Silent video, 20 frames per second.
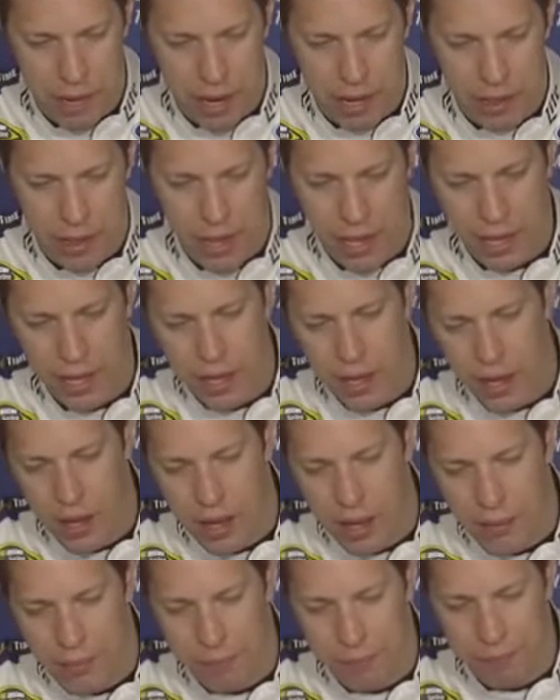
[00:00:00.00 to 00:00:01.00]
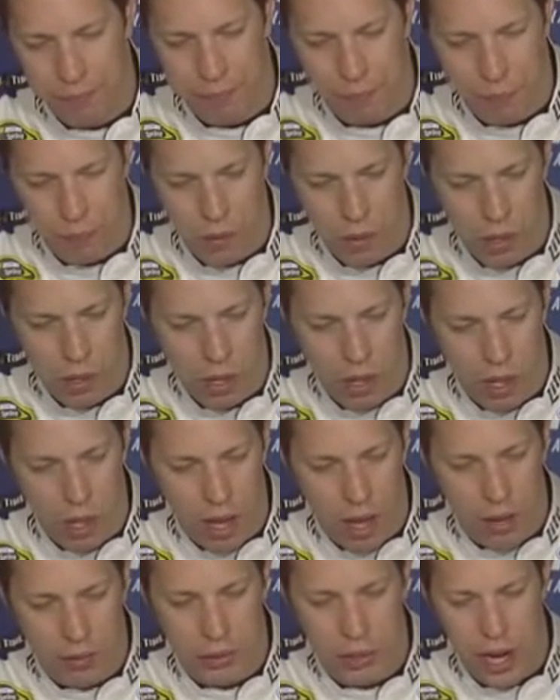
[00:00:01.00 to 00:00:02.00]
And I think um,
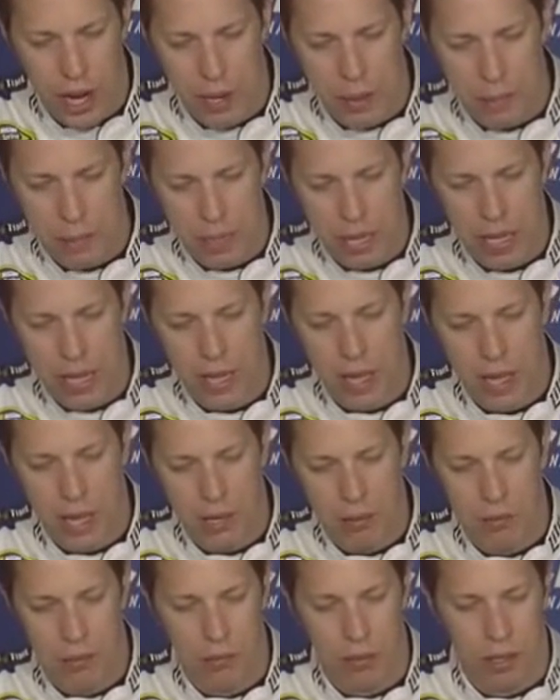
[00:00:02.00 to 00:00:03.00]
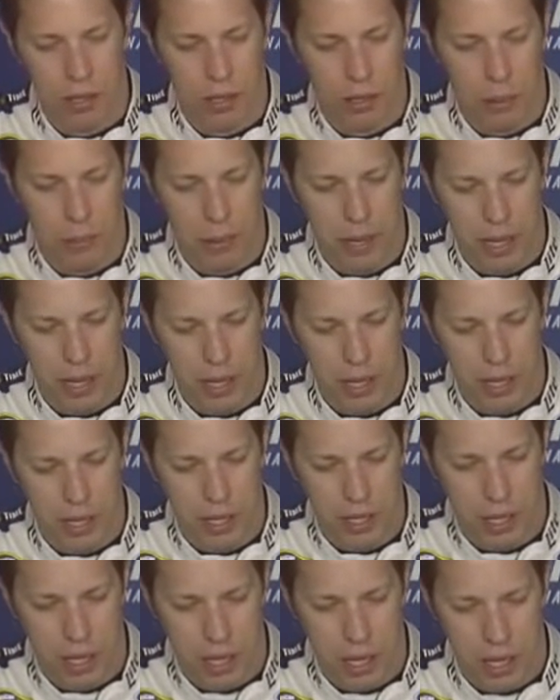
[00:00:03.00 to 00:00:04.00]
I've tried to be a, a little bit
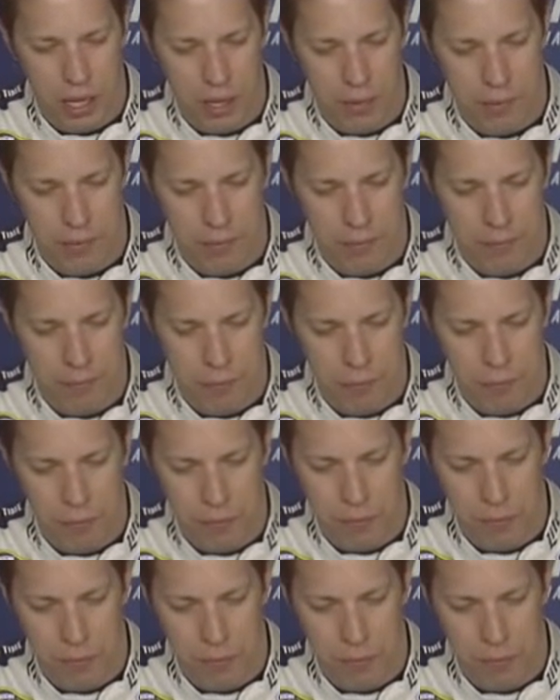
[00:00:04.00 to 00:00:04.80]
um,